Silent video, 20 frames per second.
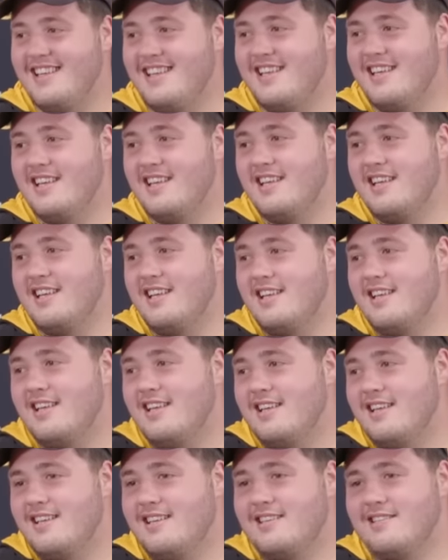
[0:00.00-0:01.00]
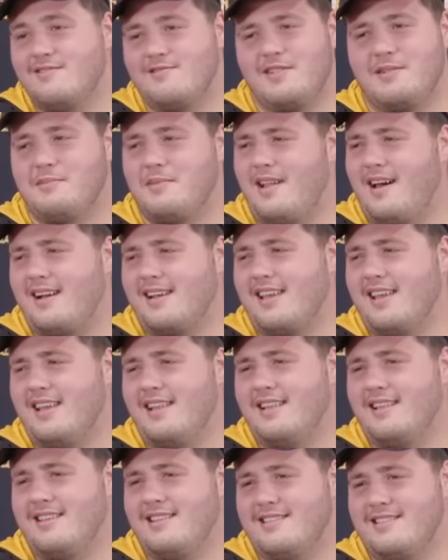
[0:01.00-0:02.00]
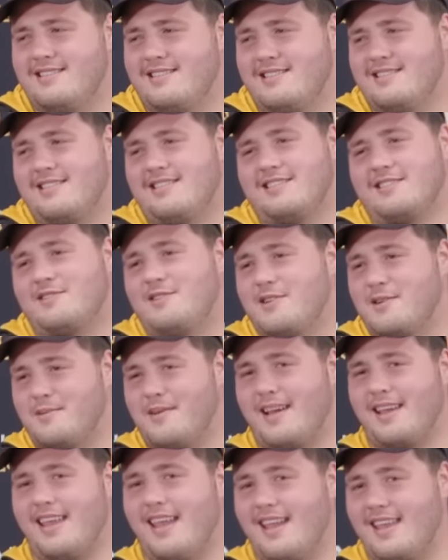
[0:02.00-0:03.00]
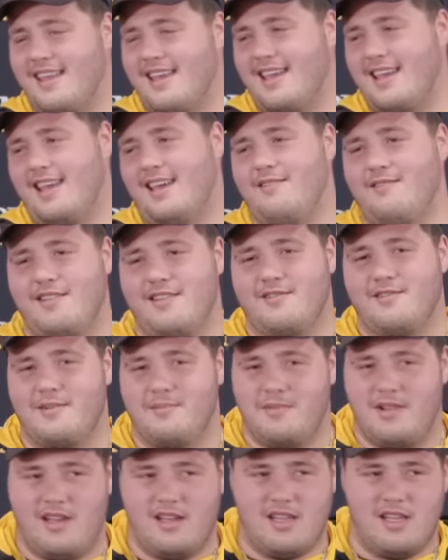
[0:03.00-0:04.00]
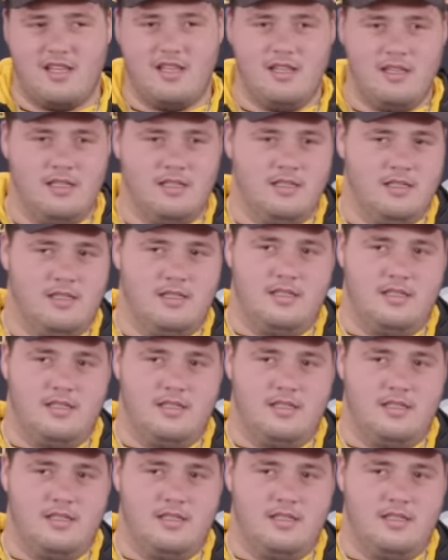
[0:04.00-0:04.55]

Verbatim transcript: run block, pass block? Run blocking, because the quarterback can't get hit when you run blocking.